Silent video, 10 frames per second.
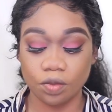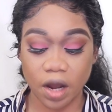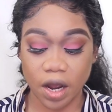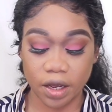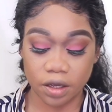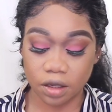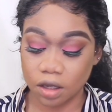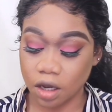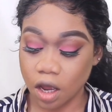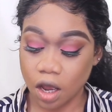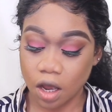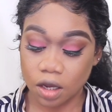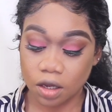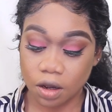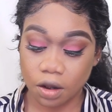my
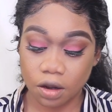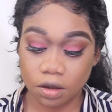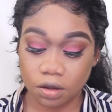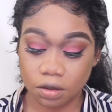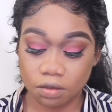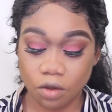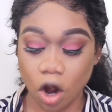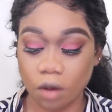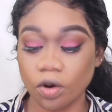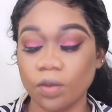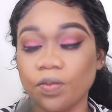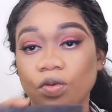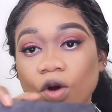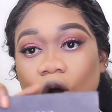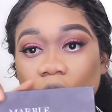Marble
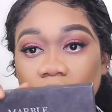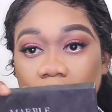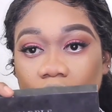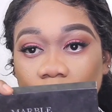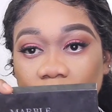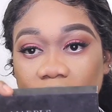Pro Glow